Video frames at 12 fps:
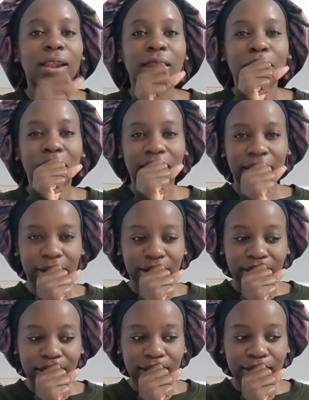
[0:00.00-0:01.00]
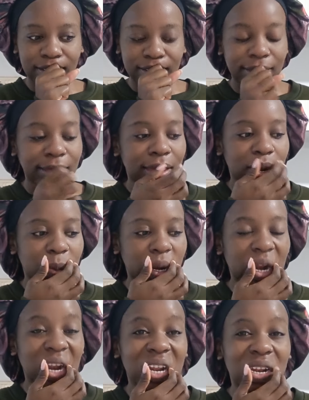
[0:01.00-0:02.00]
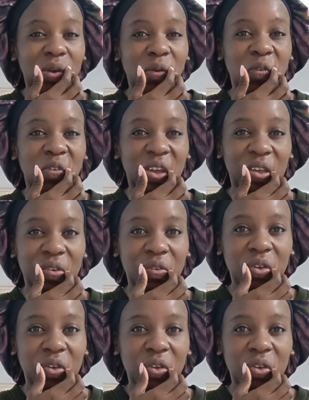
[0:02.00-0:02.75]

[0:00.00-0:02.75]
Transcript: Nimelala. Hey, nimelala tangu 5,